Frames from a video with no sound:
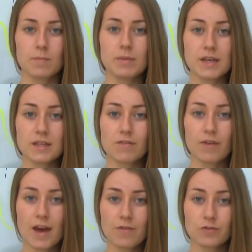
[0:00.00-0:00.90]
Being a
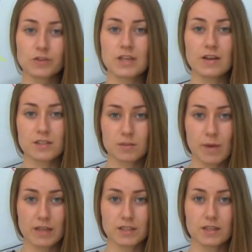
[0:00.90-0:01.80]
wave doesn't
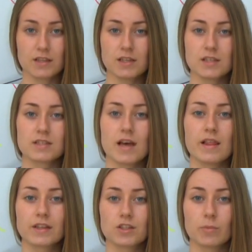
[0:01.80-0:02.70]
matter that it's
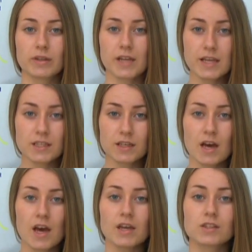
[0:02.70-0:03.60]

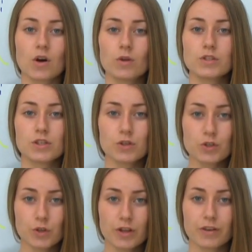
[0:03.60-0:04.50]
electromagnetic, it holds
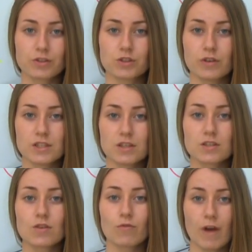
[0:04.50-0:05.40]
usual
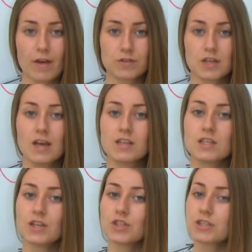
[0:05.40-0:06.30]
characteristics of waves, such